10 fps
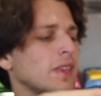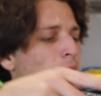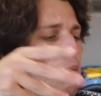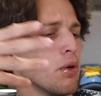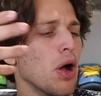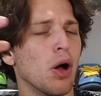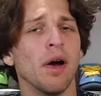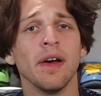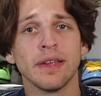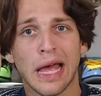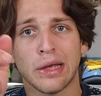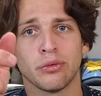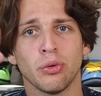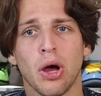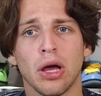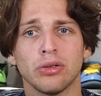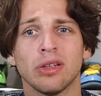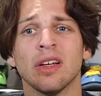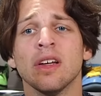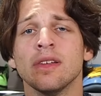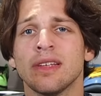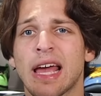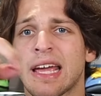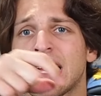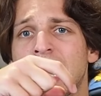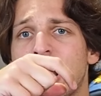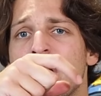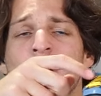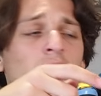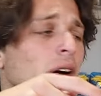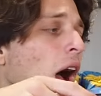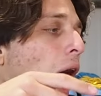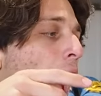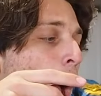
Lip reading: down below. Thanks for watching. Take care. I